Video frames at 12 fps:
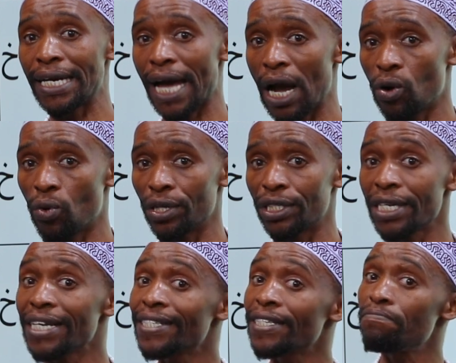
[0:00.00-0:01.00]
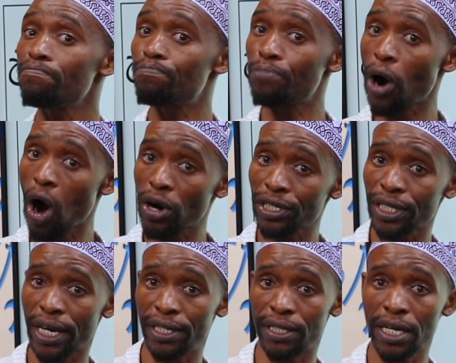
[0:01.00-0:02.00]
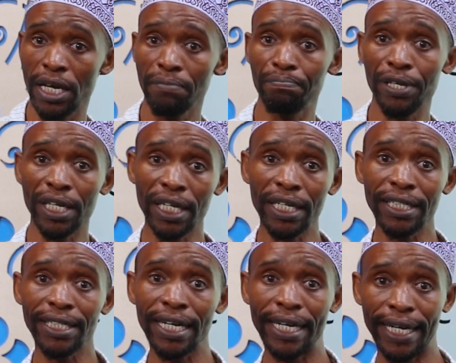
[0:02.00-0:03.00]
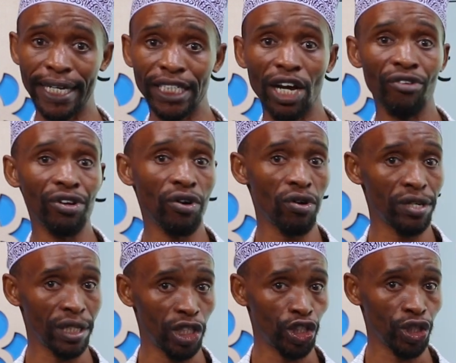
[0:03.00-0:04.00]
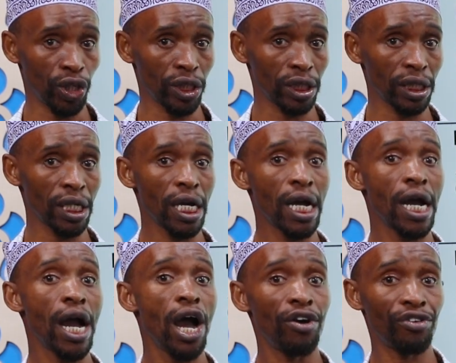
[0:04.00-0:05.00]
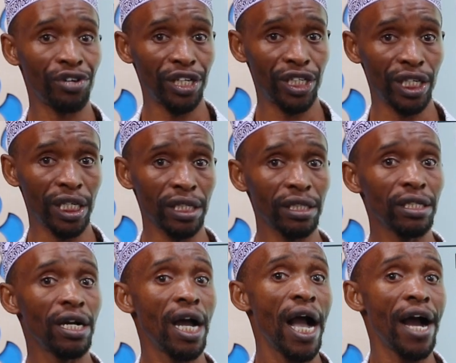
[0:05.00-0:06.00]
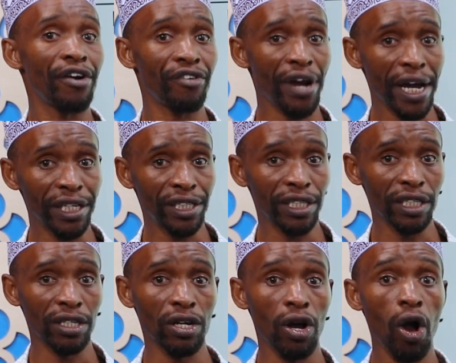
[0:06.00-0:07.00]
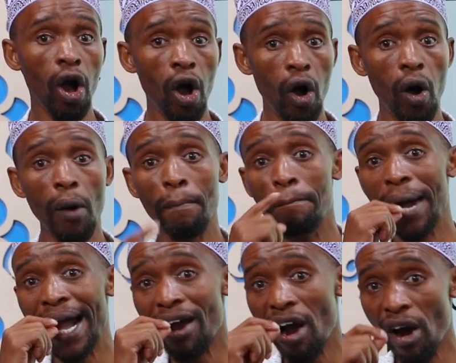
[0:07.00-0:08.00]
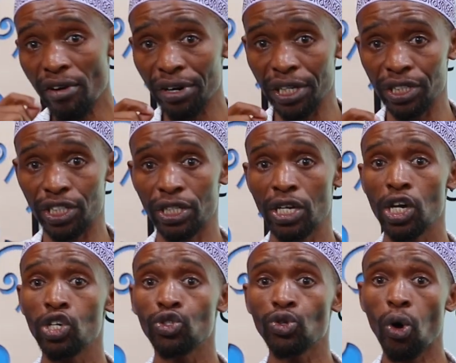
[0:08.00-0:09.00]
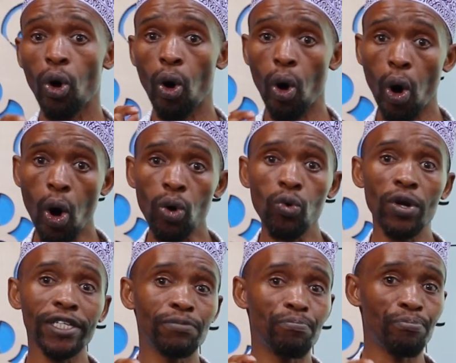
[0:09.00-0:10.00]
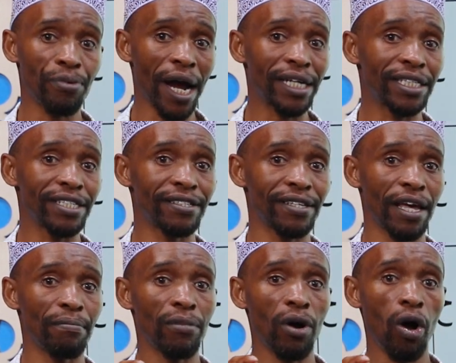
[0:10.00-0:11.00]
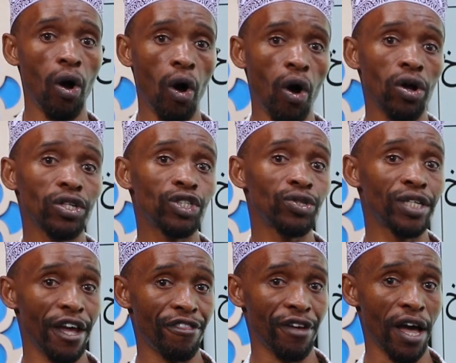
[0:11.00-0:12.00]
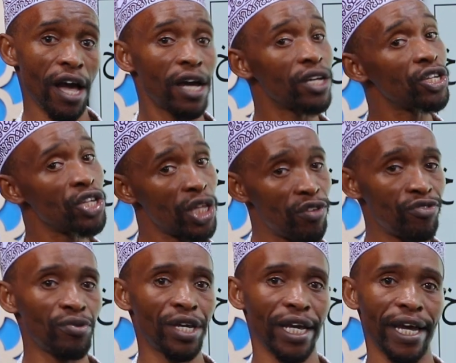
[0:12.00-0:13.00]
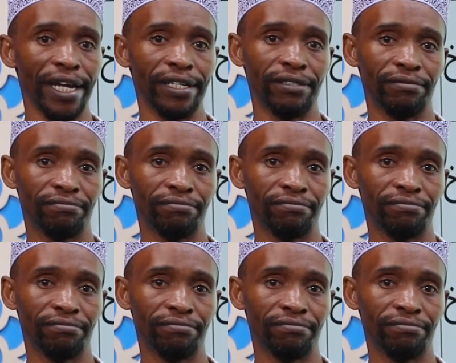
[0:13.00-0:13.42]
language is important, be it letter recognition, reading, writing, or Makhaarij. So always practice them all together if you can.